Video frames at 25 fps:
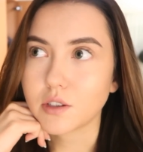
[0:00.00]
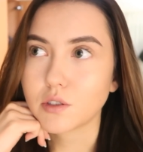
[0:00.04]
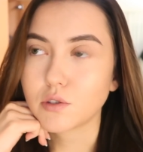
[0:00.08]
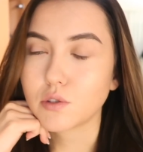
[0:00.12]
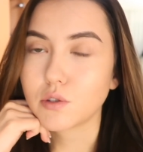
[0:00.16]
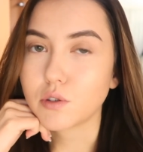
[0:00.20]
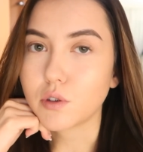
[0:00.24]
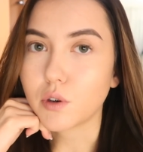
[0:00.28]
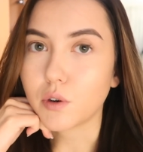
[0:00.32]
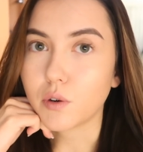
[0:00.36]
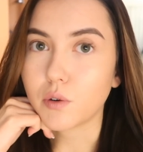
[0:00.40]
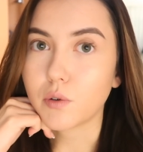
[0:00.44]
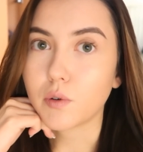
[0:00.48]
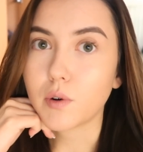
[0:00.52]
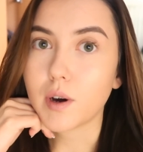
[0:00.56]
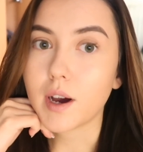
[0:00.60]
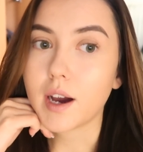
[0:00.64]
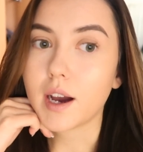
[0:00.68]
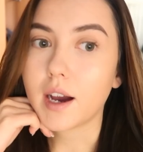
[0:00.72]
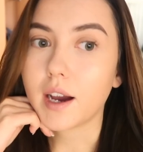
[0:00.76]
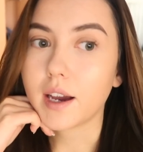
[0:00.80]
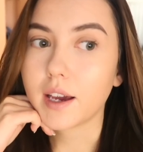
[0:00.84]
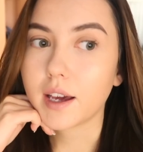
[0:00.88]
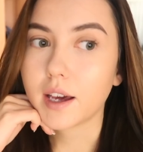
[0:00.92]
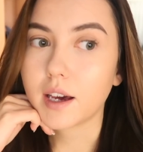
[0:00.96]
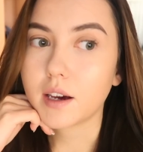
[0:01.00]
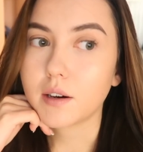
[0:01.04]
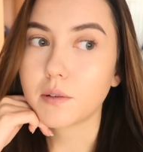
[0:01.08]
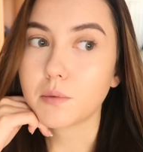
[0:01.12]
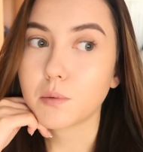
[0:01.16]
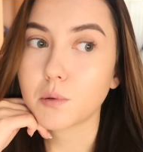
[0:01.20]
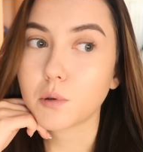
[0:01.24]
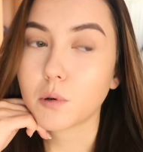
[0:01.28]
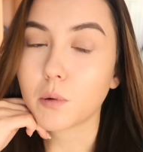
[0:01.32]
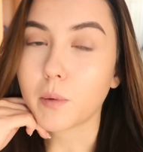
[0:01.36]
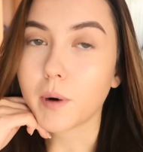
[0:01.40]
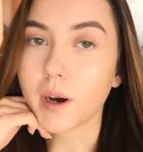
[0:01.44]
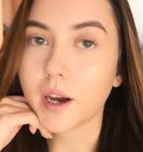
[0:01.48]
So I have
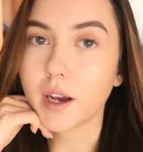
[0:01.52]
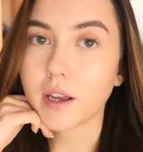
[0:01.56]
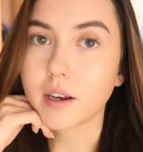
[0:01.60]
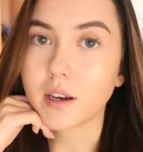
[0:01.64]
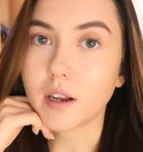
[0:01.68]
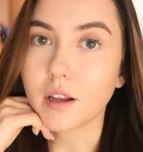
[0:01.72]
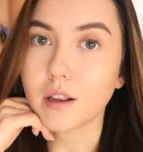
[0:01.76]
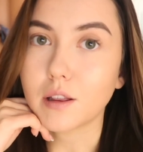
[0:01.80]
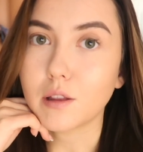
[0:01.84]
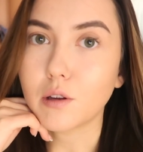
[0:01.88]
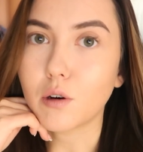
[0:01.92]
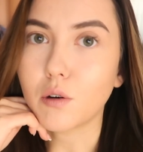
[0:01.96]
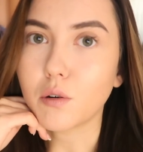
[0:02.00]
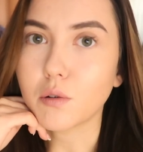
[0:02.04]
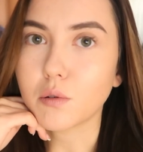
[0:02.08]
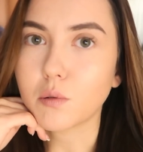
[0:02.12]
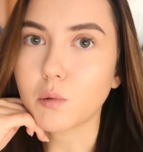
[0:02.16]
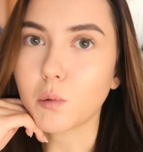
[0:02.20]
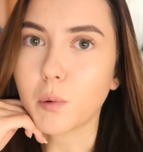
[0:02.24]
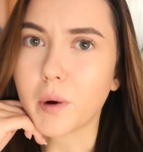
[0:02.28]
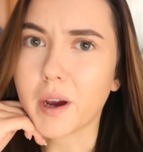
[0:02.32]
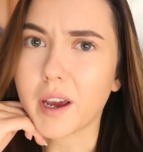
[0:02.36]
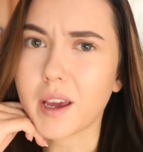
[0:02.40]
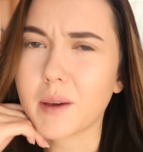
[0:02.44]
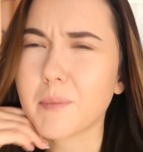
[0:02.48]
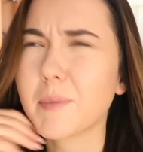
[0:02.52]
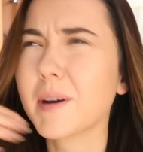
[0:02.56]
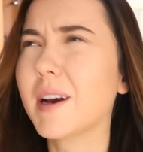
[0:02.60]
quite a long way.